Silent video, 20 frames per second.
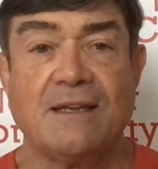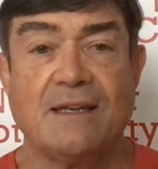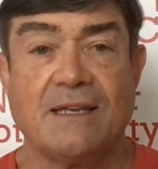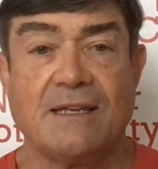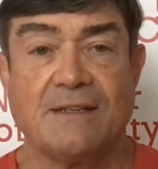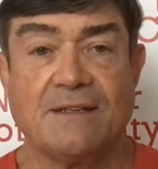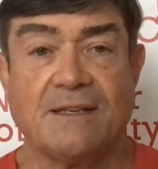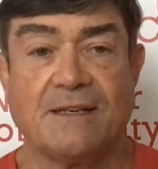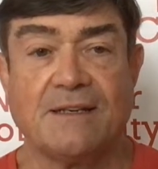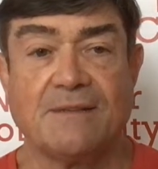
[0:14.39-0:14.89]

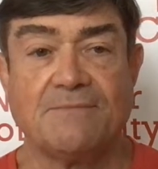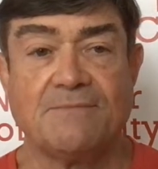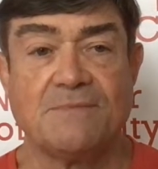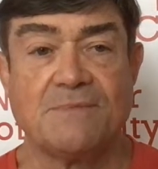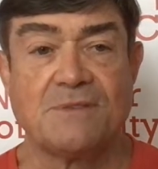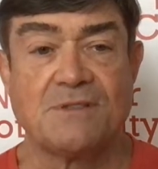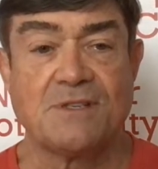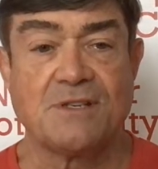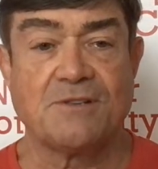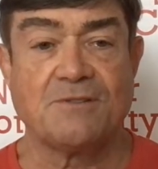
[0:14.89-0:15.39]
And
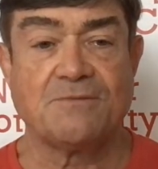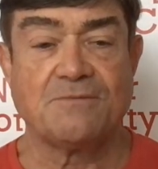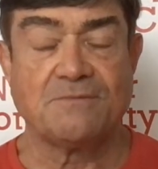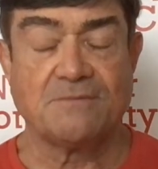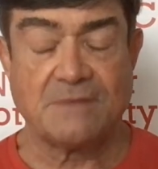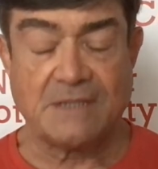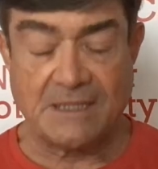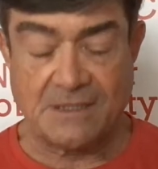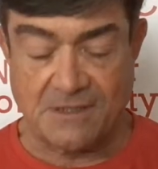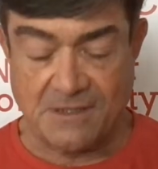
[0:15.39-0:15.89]
so
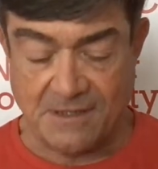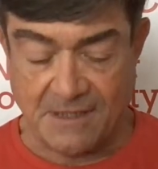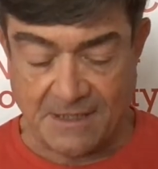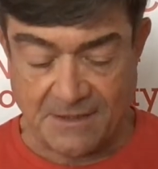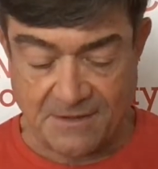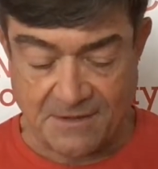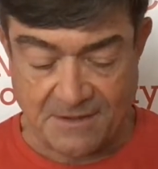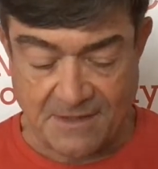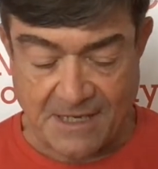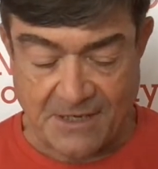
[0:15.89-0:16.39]
it's
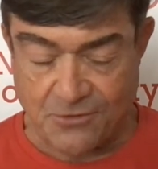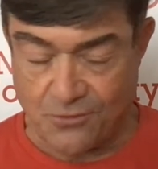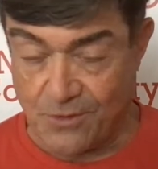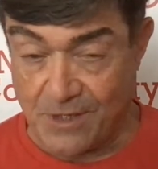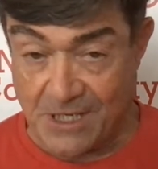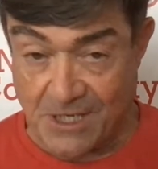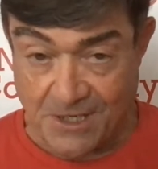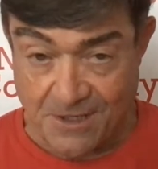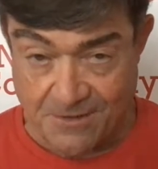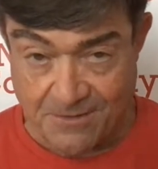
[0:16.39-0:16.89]
as
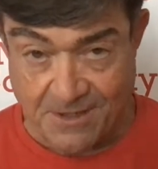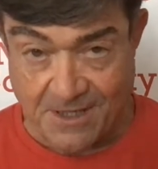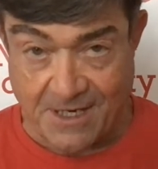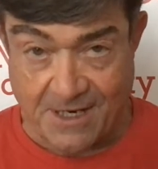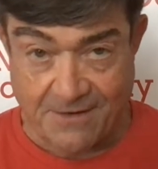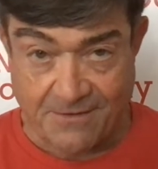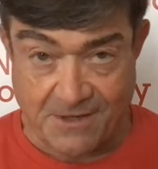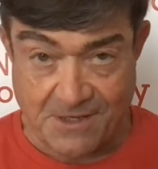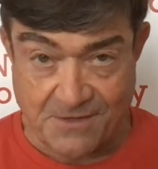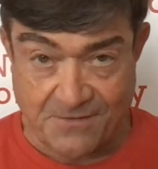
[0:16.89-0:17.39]
we know,
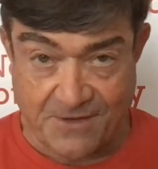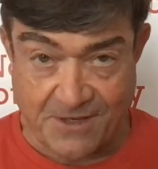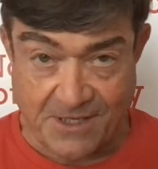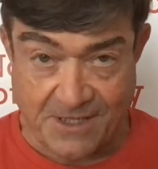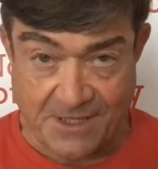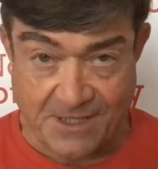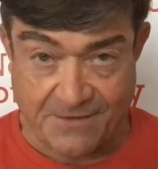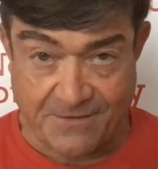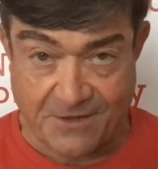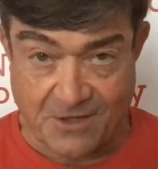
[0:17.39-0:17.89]
recovery is
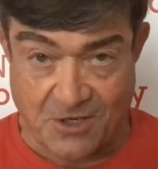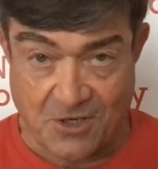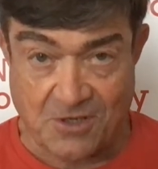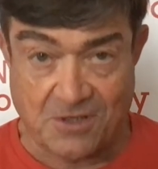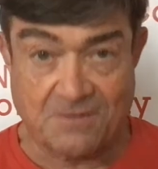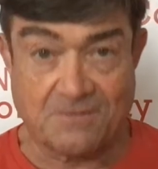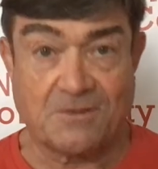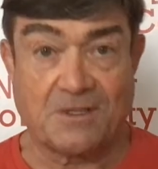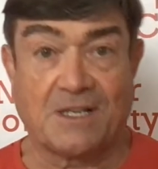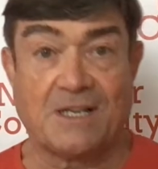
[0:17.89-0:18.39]
very difficult.